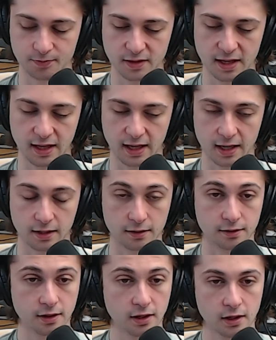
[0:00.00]

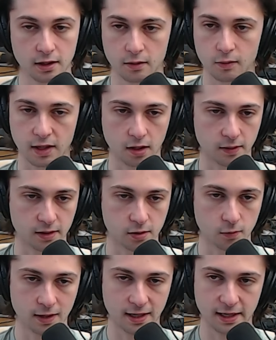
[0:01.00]
and we can go into
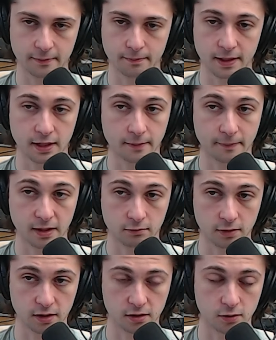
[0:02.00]
why, but a big
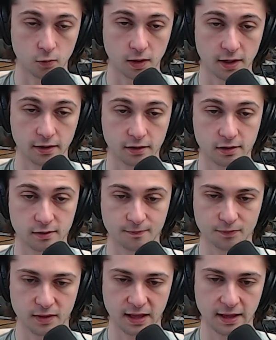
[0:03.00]
reason was
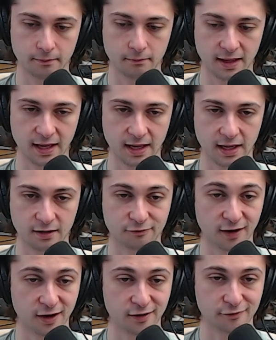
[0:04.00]
it made
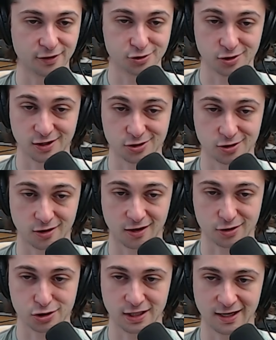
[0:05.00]
fun of the traditional
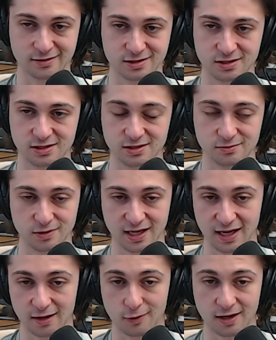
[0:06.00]
auction houses, and we
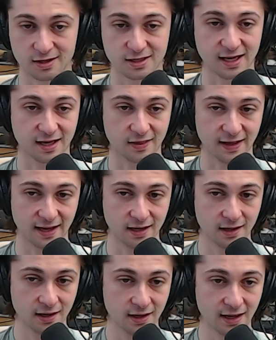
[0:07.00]
kind of wanted to take that
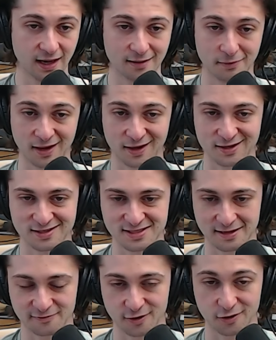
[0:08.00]
and make it a
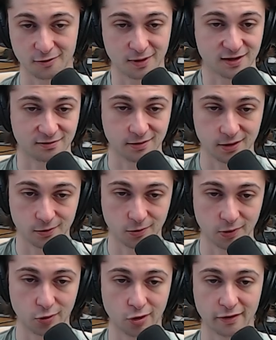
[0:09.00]
step further because we knew what
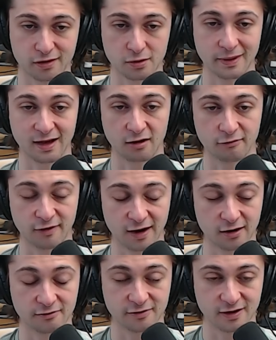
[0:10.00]
we were also making fun of.